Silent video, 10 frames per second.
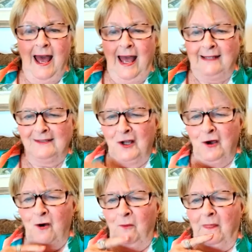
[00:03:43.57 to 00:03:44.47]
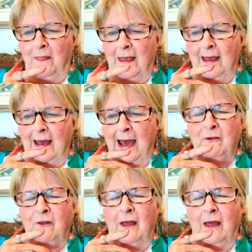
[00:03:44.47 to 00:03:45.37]
And so
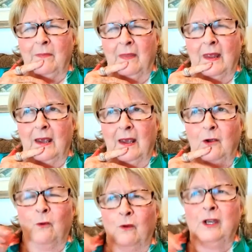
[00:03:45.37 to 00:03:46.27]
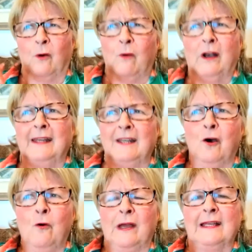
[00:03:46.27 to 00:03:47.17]
what I
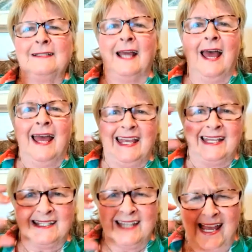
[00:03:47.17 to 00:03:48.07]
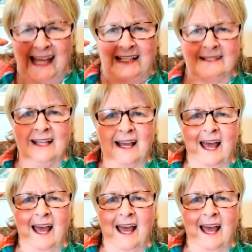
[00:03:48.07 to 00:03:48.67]
know is it takes